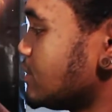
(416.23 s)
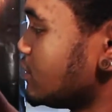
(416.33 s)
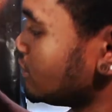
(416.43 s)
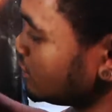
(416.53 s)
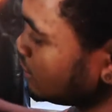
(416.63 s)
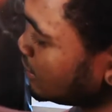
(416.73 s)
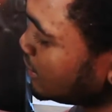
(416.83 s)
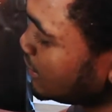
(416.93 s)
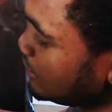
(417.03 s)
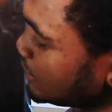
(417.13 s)
So
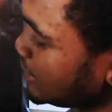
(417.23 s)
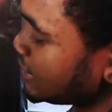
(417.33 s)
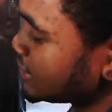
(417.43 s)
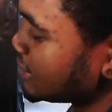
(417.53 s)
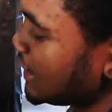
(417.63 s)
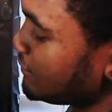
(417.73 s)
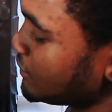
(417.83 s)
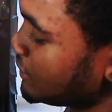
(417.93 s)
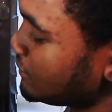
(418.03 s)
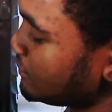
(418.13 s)
he really doesn't have
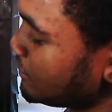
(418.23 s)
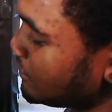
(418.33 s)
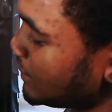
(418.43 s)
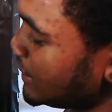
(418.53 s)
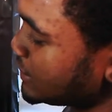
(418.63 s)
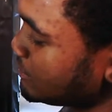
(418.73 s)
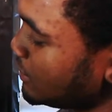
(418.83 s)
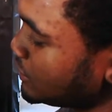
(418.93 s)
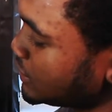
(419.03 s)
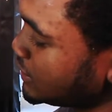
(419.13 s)
a good range of
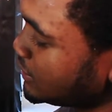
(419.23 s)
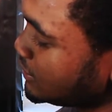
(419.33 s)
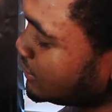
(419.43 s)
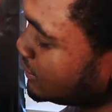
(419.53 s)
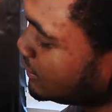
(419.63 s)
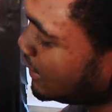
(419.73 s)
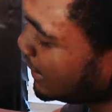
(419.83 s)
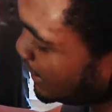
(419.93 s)
motion, I